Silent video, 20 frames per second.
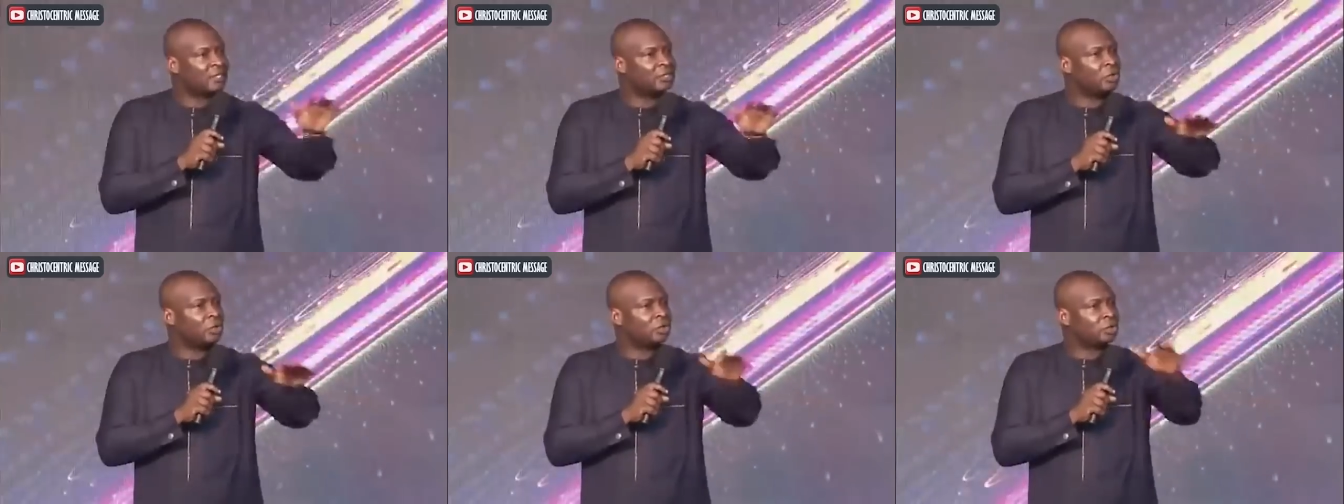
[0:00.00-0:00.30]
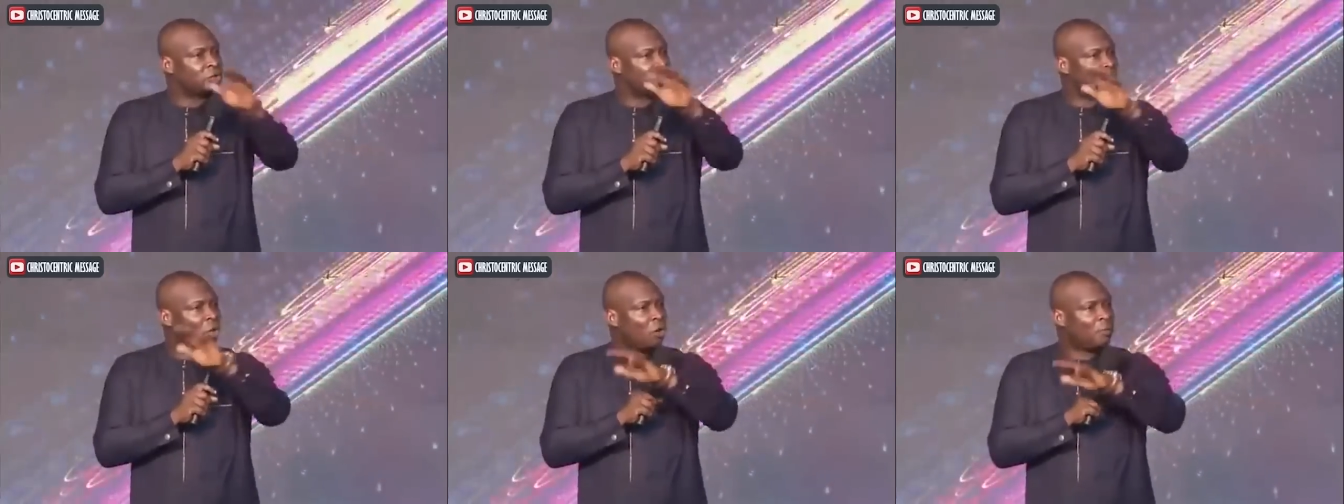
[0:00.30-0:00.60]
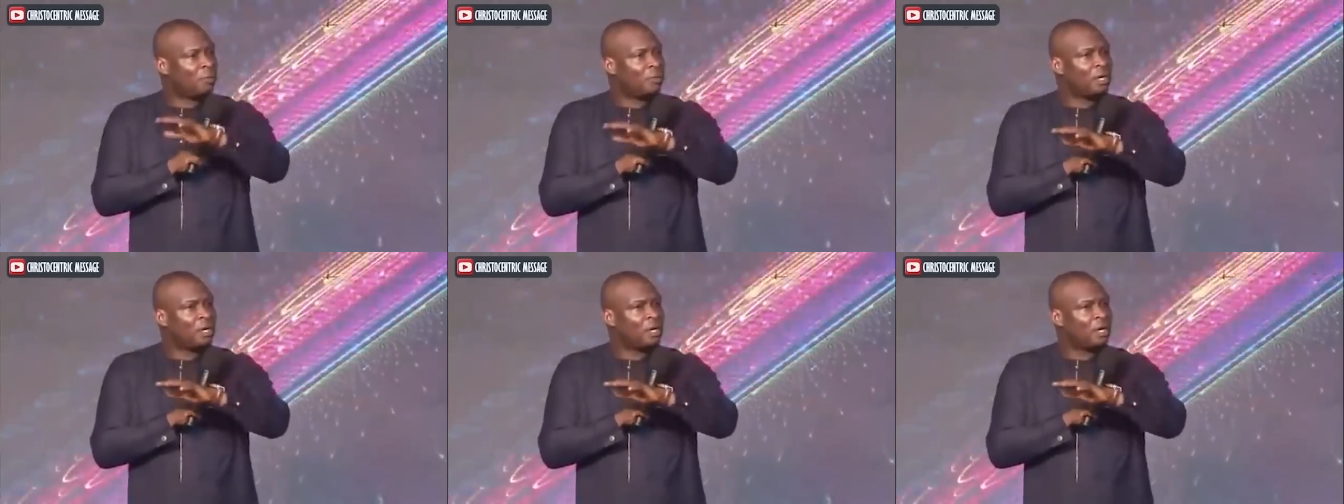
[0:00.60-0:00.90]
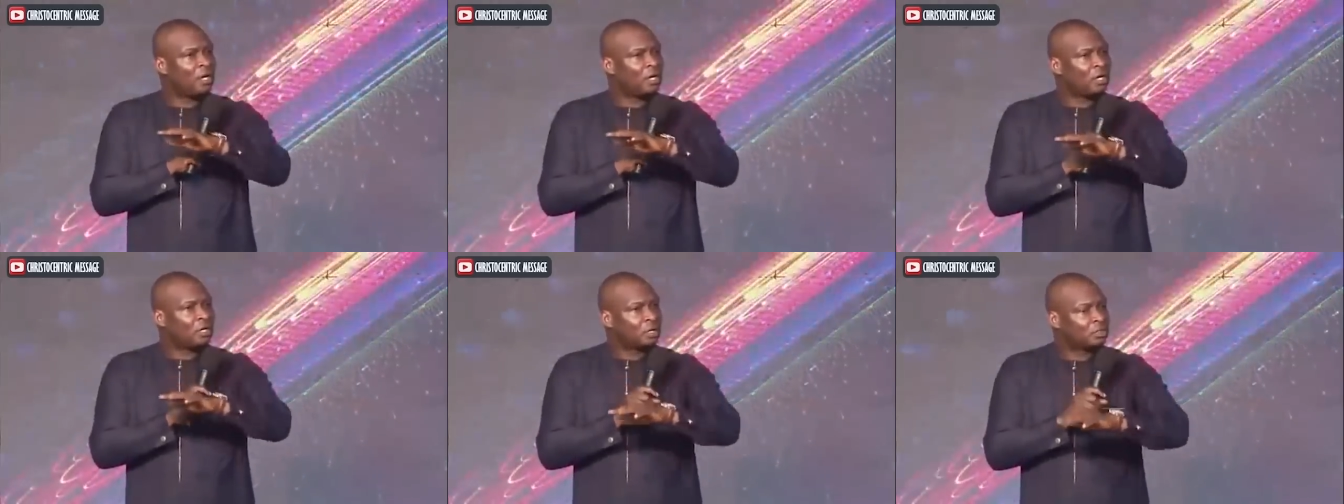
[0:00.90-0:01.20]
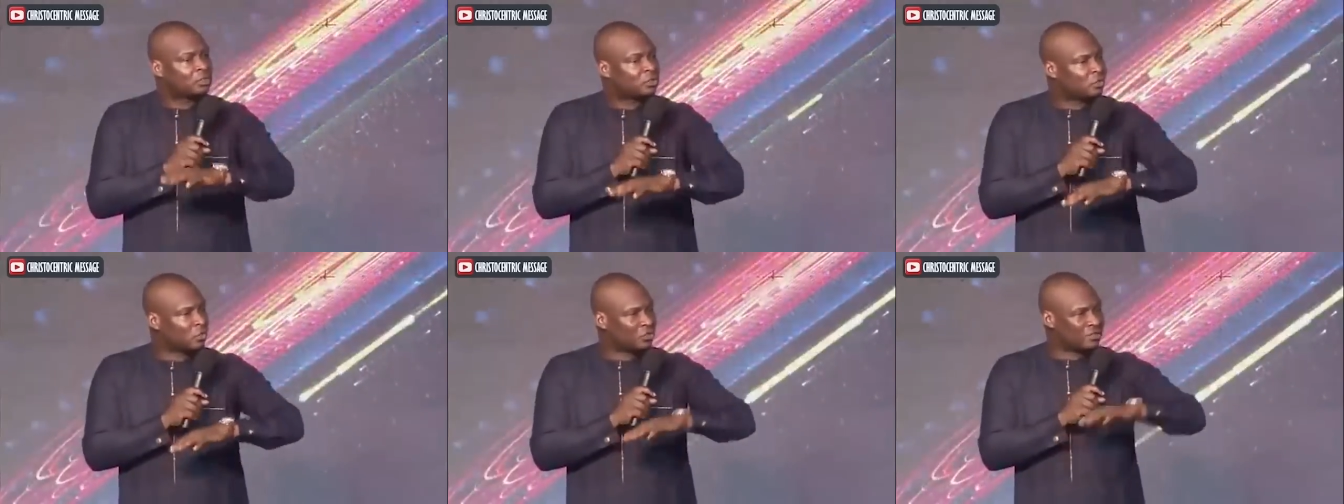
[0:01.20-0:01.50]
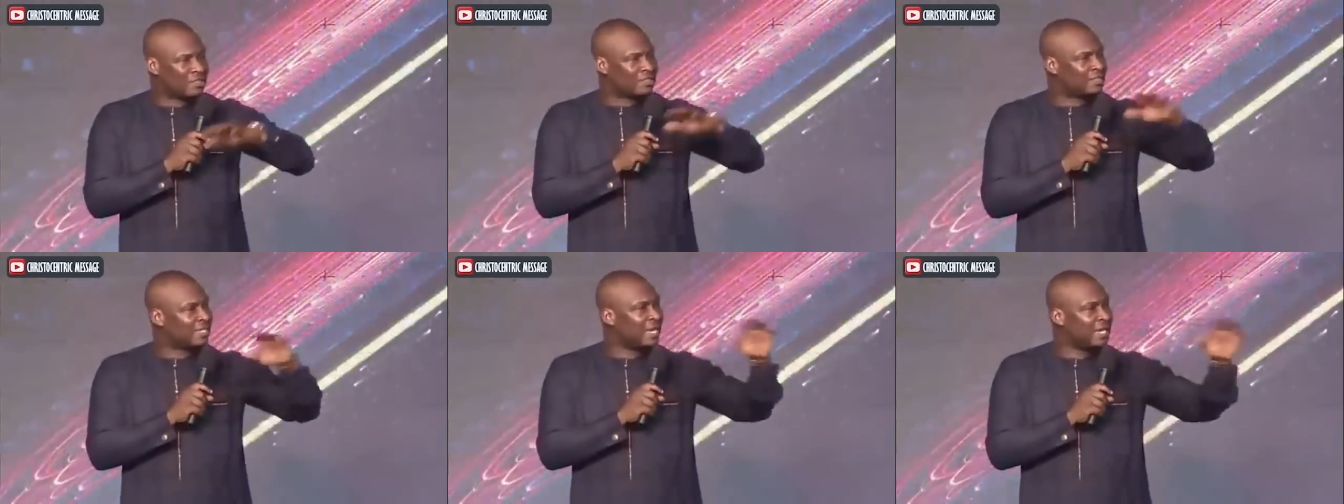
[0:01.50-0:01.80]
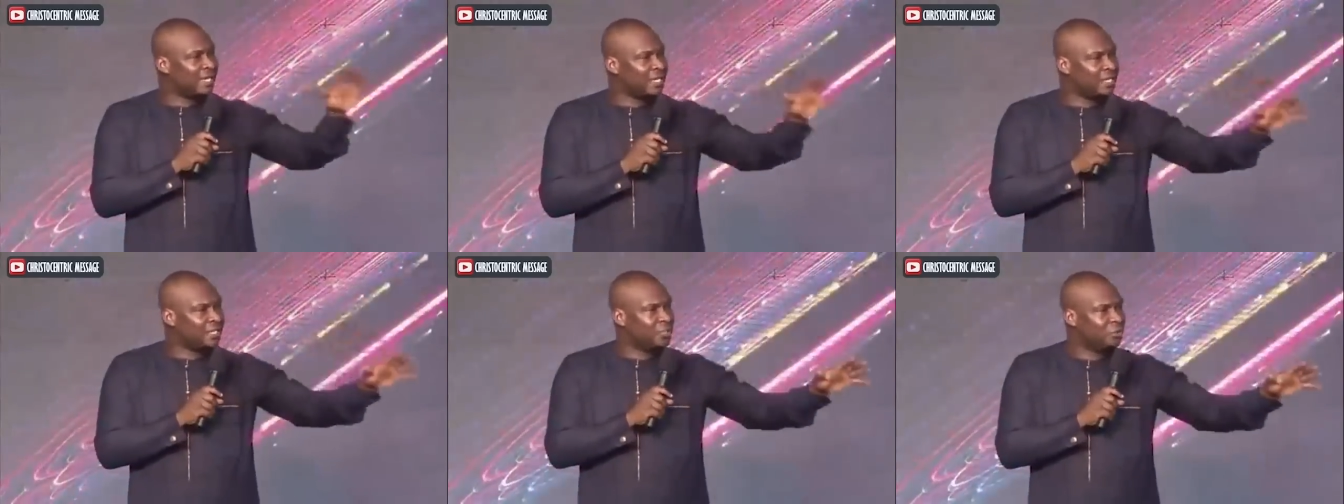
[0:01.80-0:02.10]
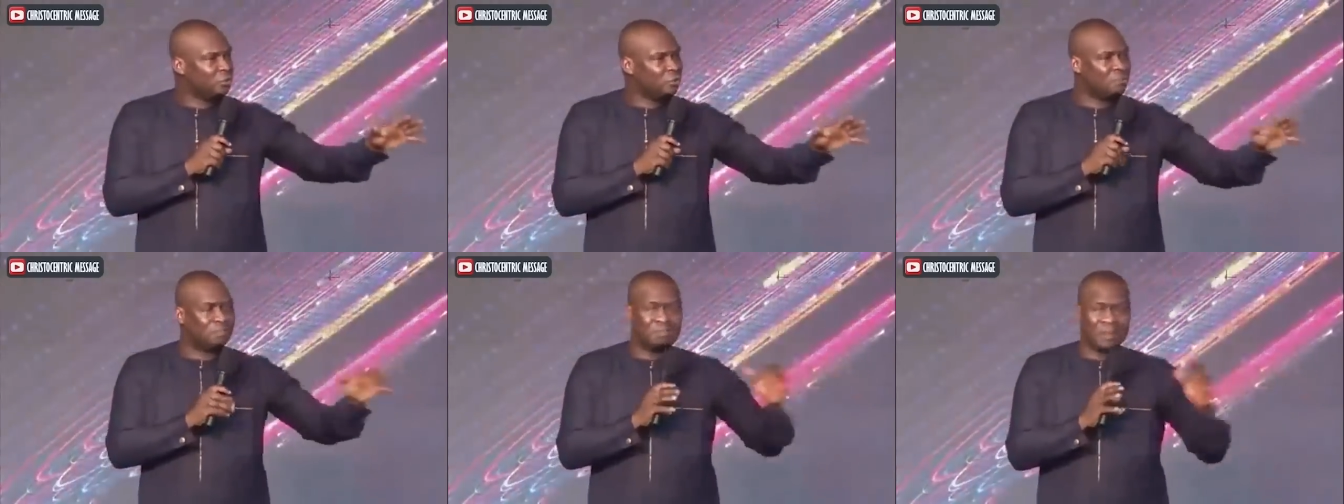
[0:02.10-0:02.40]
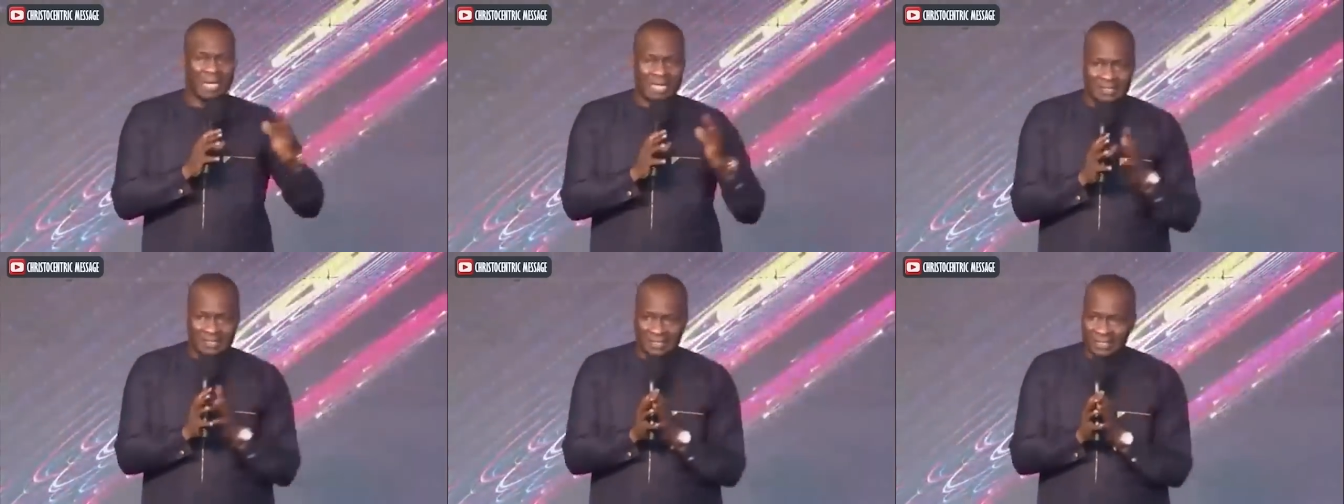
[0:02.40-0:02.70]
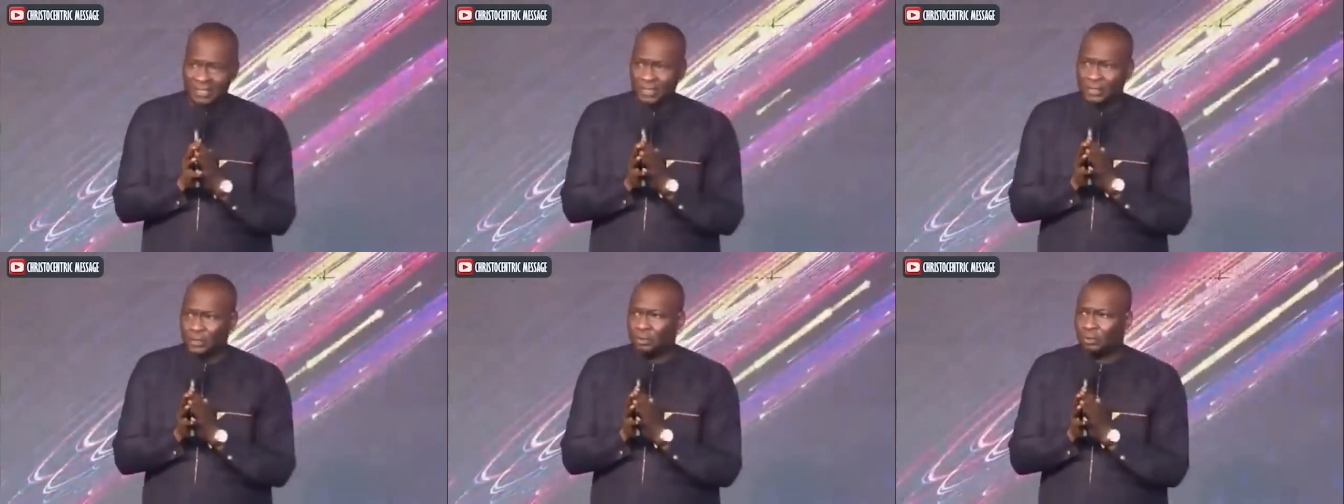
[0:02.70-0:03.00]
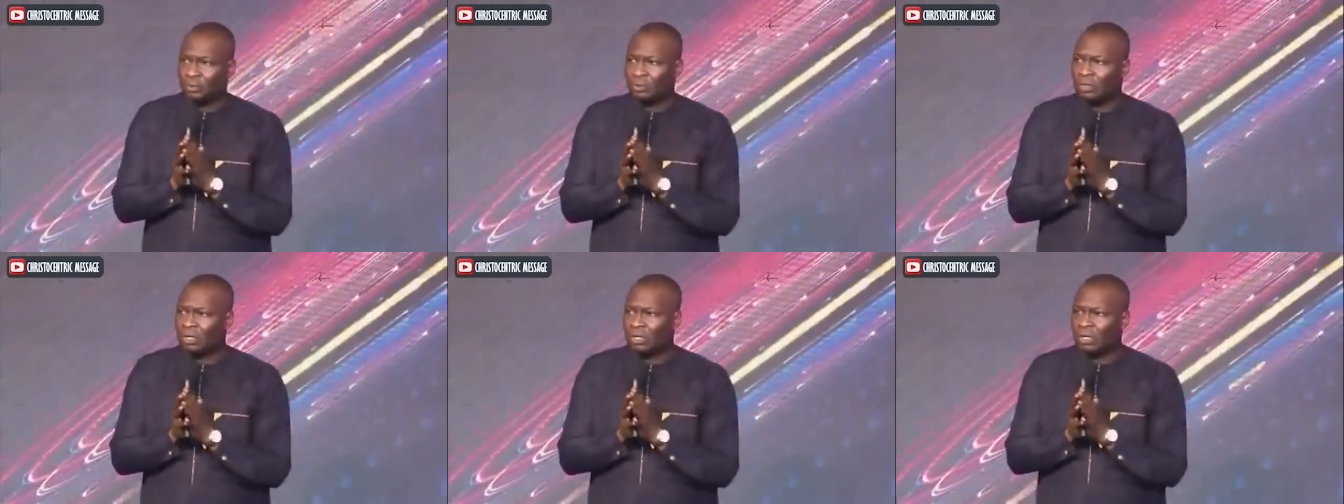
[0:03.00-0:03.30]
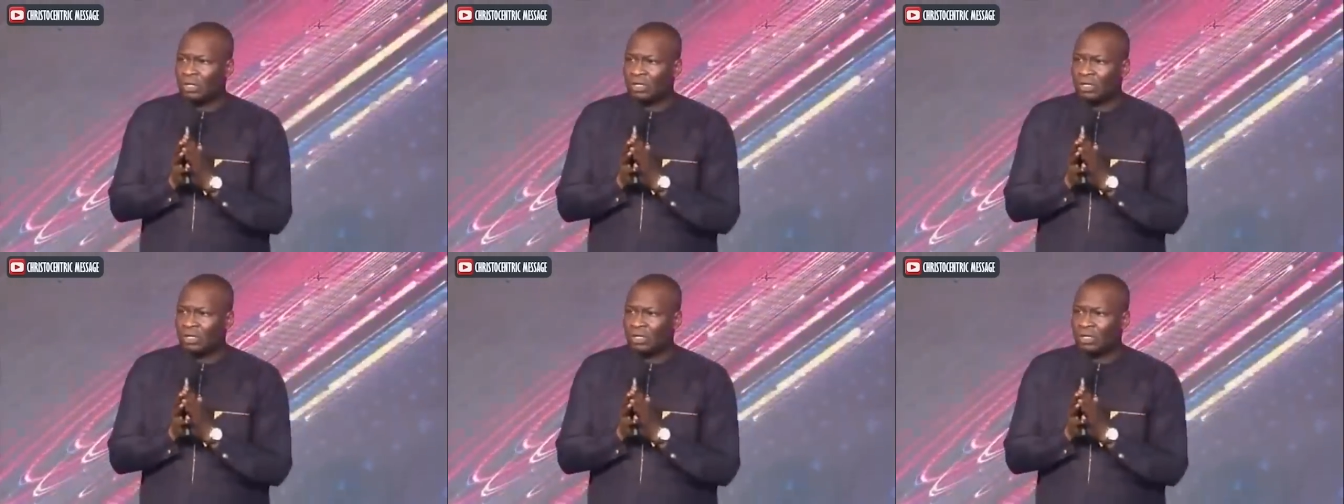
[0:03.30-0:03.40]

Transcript: in your job, sustaining you, blessing you,